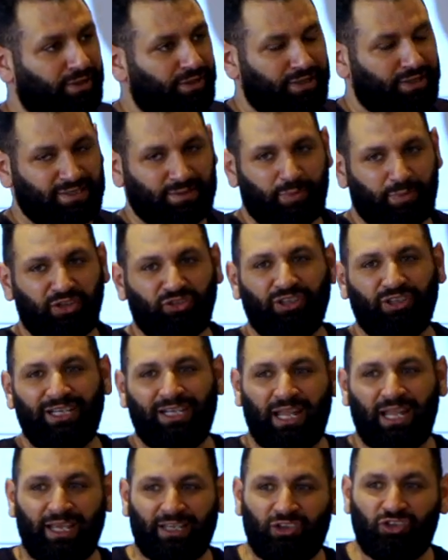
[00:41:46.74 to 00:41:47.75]
Especially
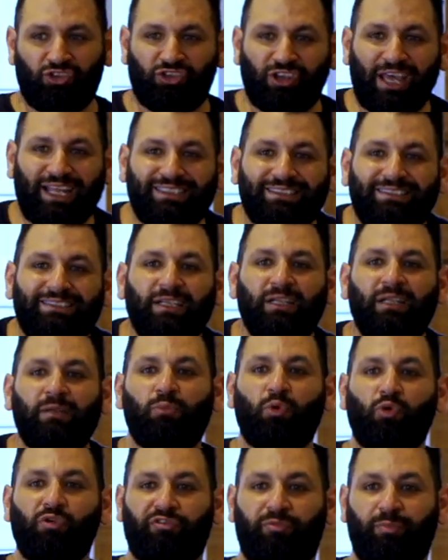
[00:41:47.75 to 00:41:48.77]
like gentle
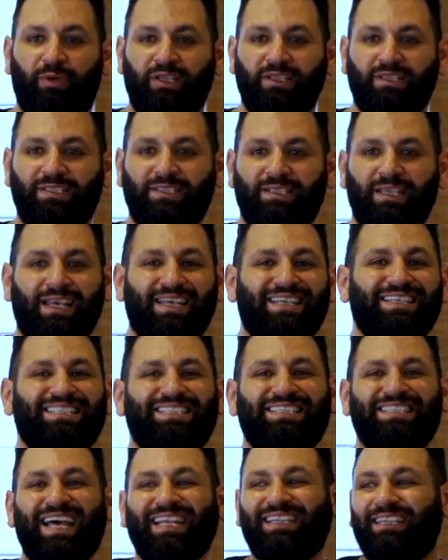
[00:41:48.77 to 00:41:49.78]
movements,
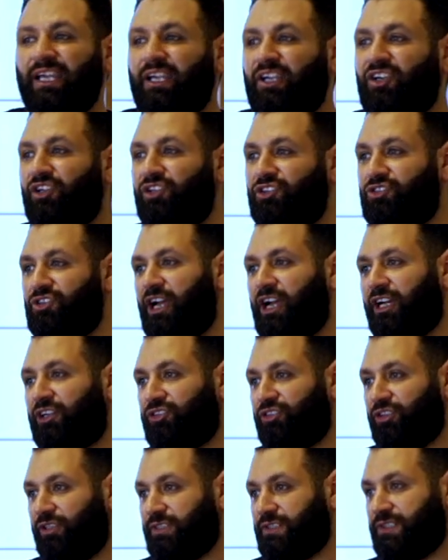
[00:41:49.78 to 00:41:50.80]
static
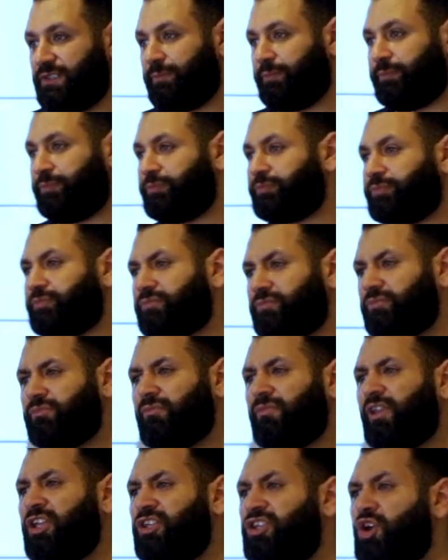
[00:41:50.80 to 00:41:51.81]
contractions,
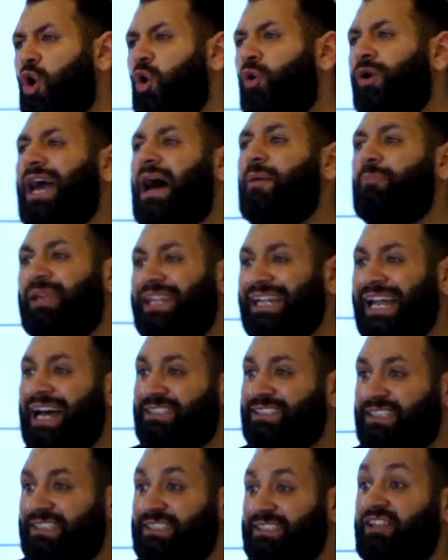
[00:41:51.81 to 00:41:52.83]
yoga,
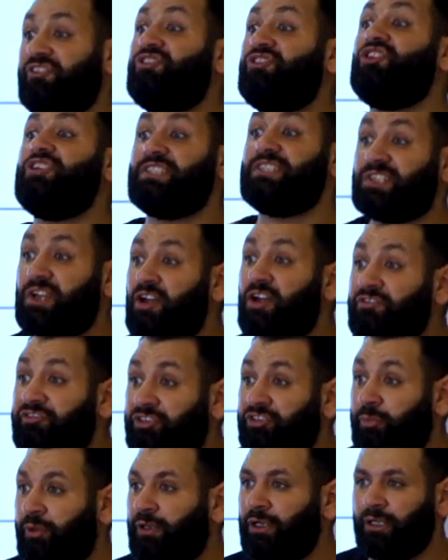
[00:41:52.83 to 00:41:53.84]
Pilates, if she's
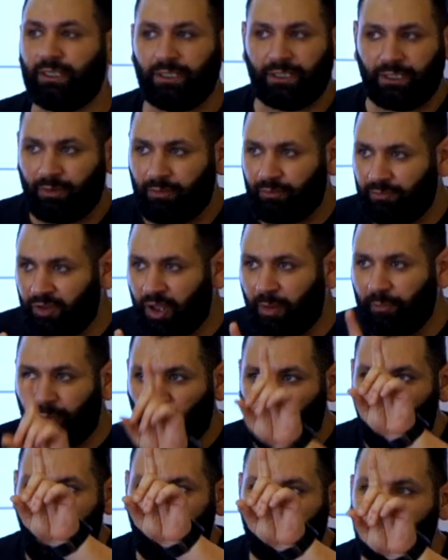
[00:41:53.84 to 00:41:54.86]
comfortable.
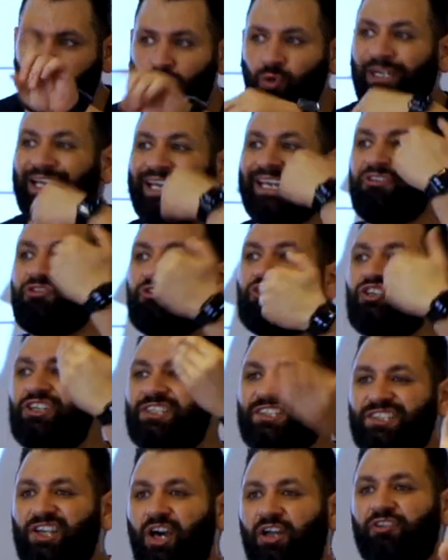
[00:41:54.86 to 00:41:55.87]
Number one rule, if
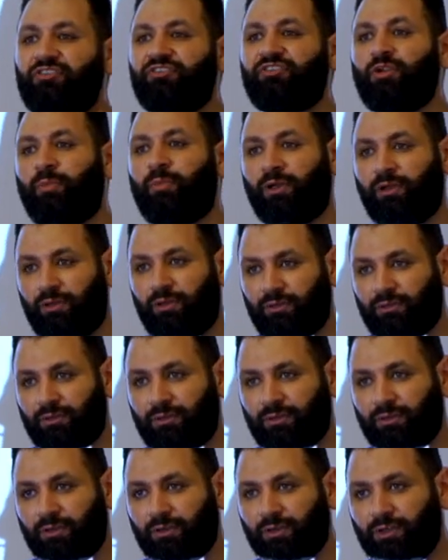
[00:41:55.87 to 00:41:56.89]
she's comfortable.
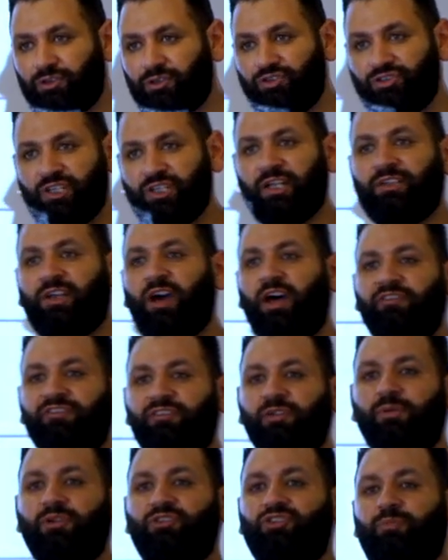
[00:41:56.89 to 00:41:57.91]
She's not
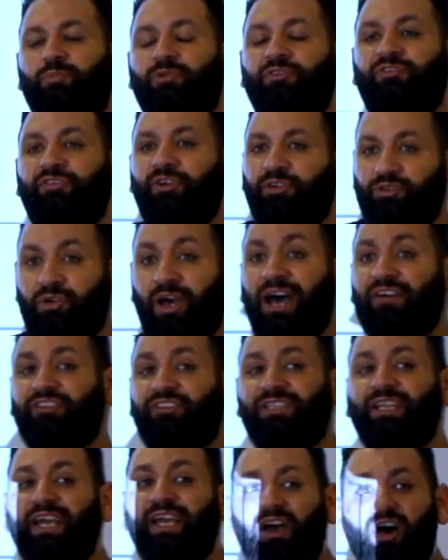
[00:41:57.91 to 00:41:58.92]
comfortable, she prefers to have
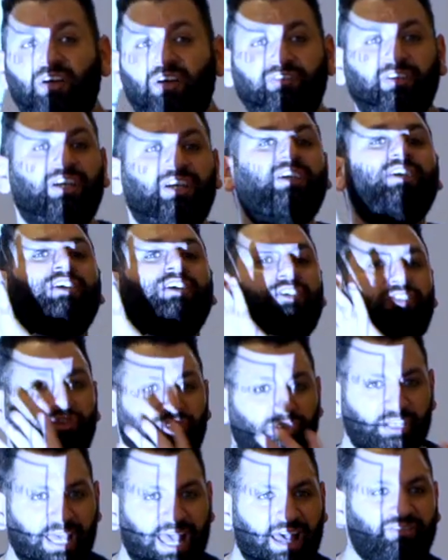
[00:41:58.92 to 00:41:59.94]
a day off, she
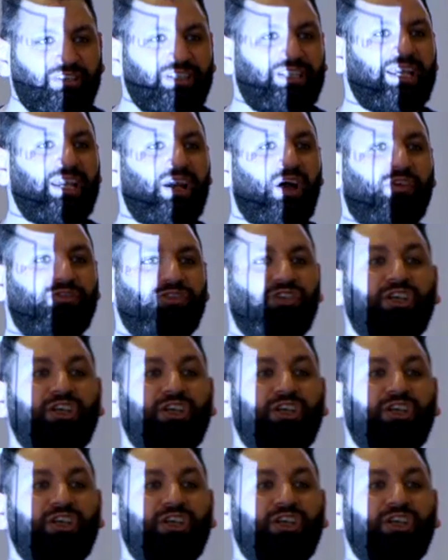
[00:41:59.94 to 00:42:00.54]
should have a day off.